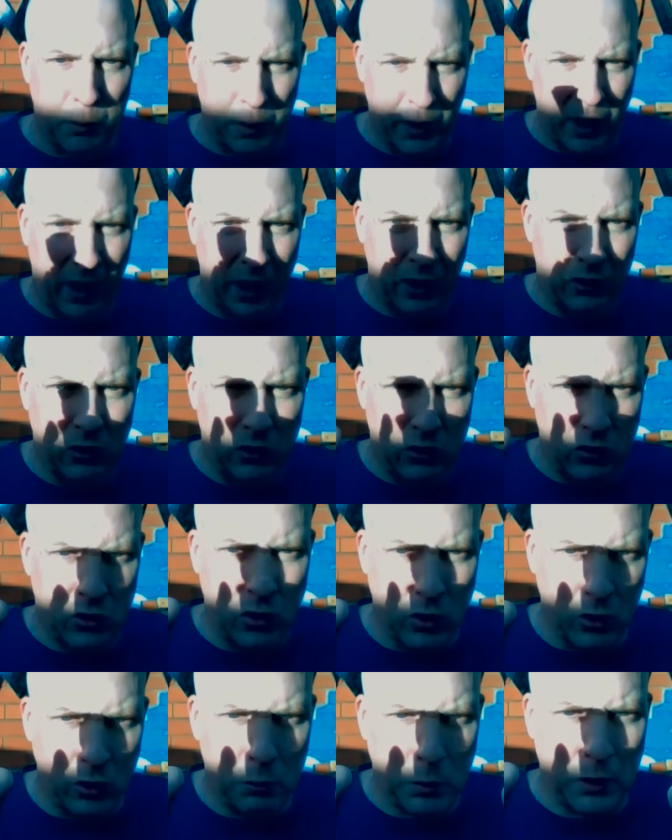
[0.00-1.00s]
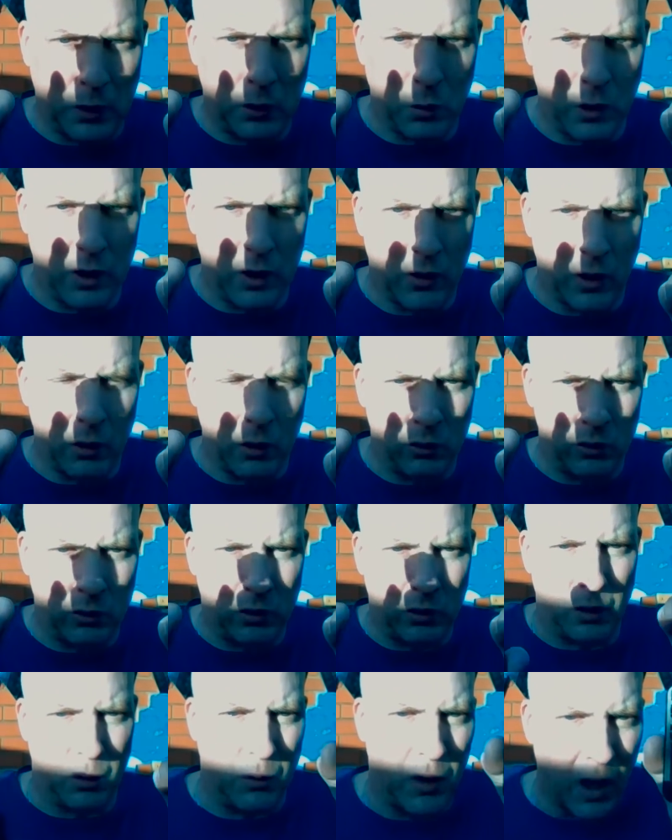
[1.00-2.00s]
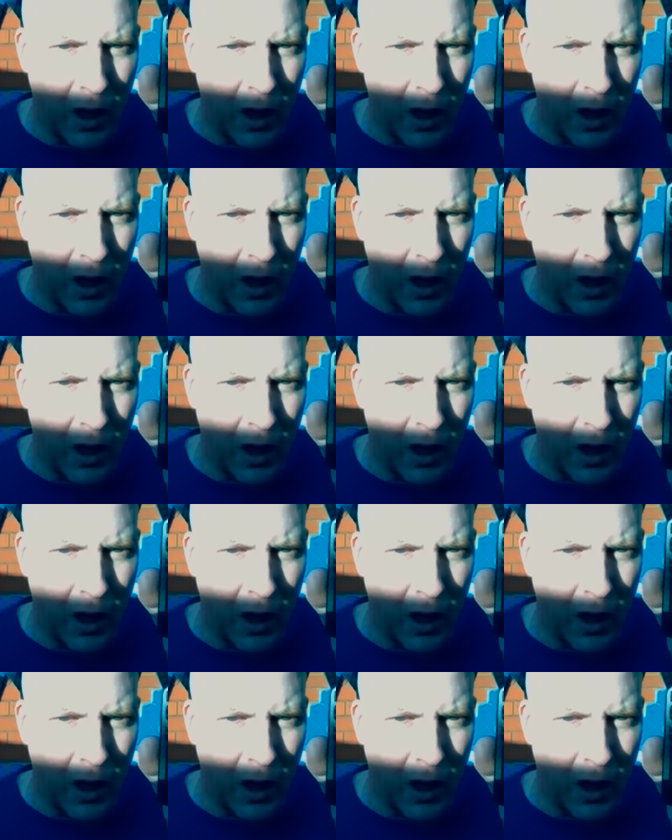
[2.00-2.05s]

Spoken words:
and I had to choose between those two,